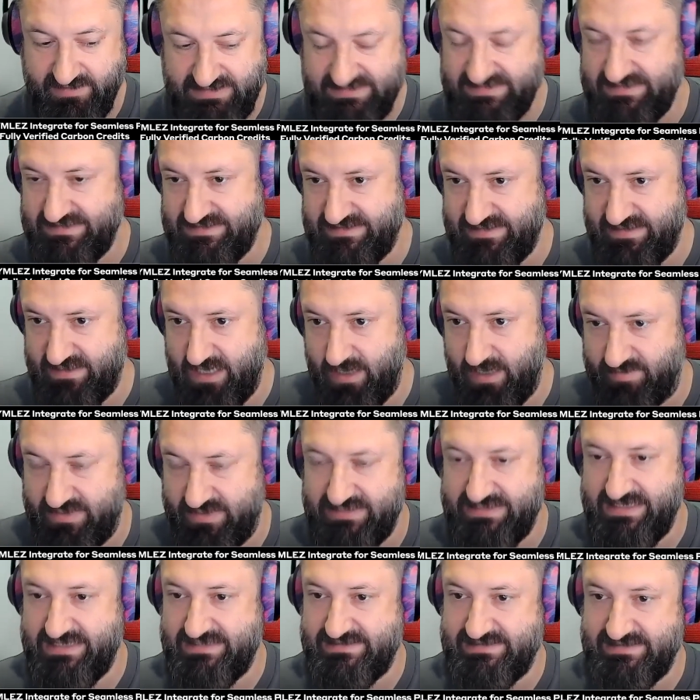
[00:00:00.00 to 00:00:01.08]
this is the carbon
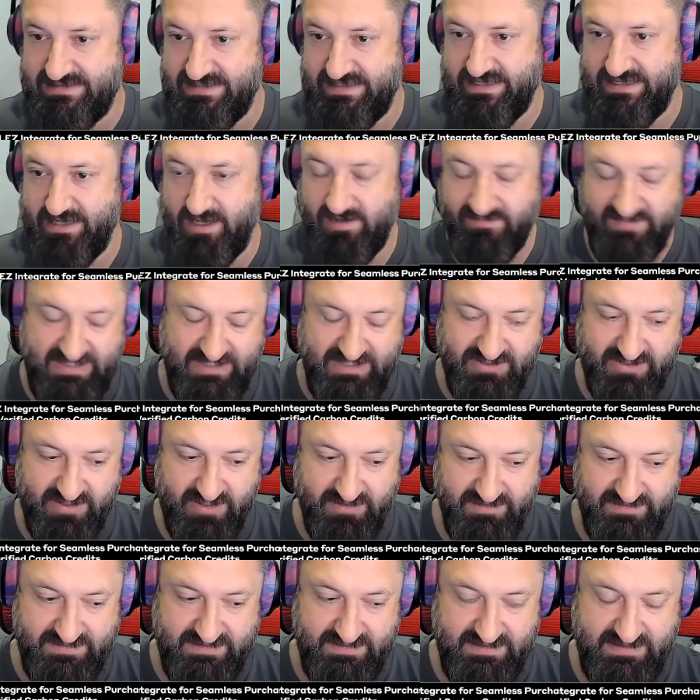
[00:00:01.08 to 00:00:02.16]
intensity of each of
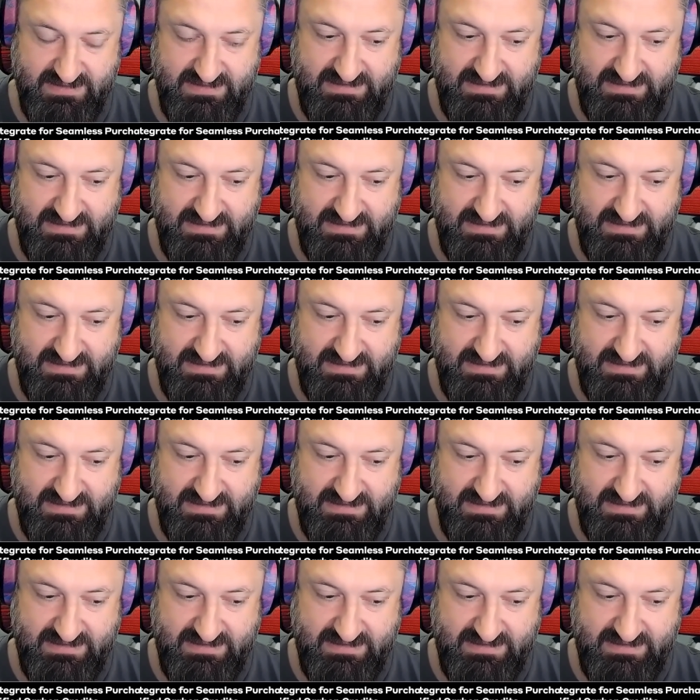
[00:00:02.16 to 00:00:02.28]
those